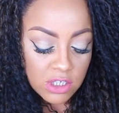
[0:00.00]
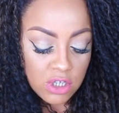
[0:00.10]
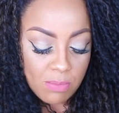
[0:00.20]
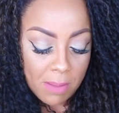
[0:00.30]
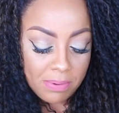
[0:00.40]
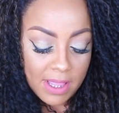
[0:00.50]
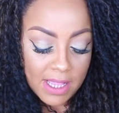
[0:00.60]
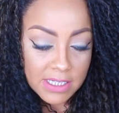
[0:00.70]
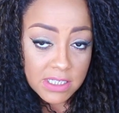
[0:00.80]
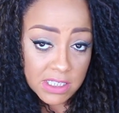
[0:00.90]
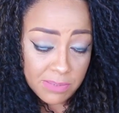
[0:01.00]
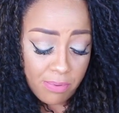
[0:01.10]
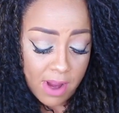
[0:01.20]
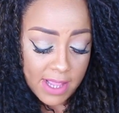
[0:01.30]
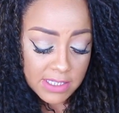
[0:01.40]
So my plans to
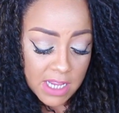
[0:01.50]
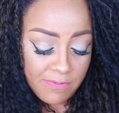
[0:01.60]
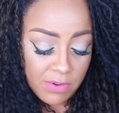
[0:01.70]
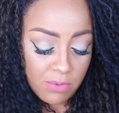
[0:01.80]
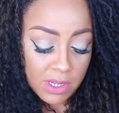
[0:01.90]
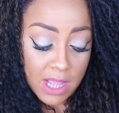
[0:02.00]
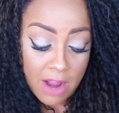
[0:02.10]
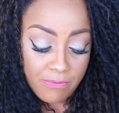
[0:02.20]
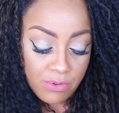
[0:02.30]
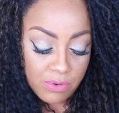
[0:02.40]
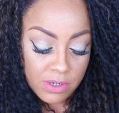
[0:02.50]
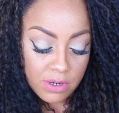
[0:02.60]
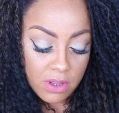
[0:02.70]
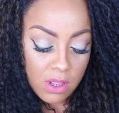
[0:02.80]
surprise everyone got ruined.